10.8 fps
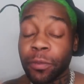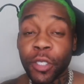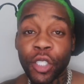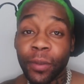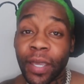
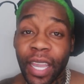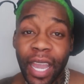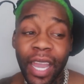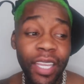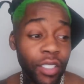pursuing
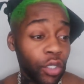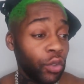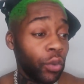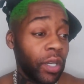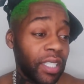guys,
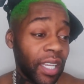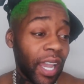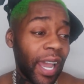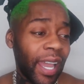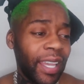talking to
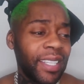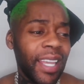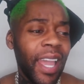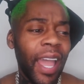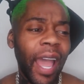guys,